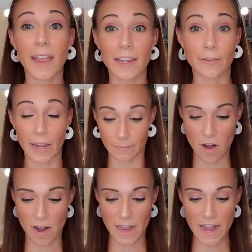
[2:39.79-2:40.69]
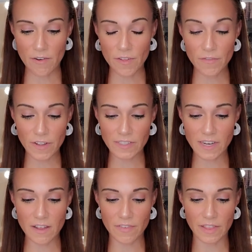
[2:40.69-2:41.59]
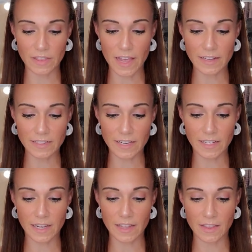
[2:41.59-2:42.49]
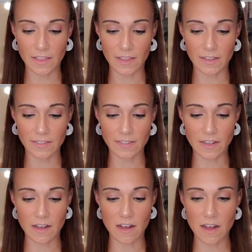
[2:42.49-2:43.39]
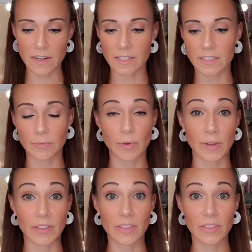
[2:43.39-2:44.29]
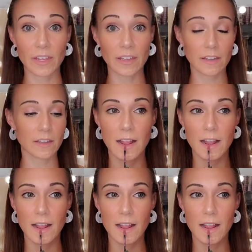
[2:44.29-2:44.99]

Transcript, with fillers: Anyway, all right, now for the fun stuff. Let's get this on and see what we think.